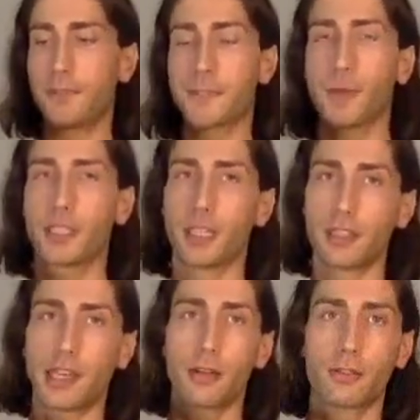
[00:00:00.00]
So I
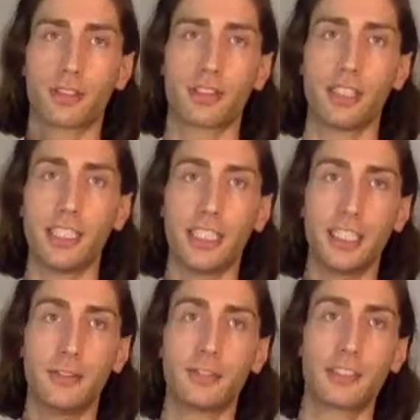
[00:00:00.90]
got out the
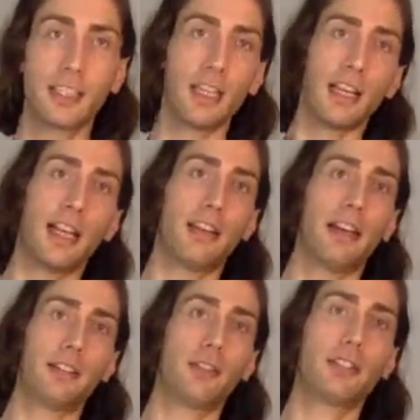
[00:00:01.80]
sleeves and
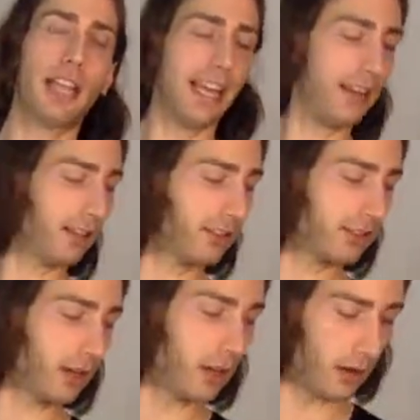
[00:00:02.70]
I just added
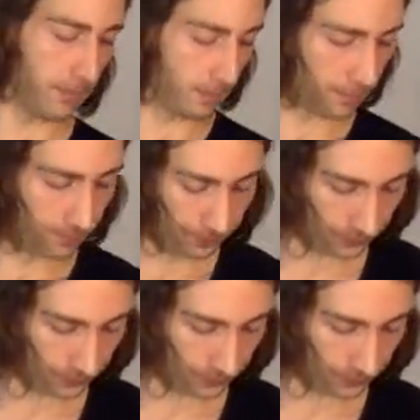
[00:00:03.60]
some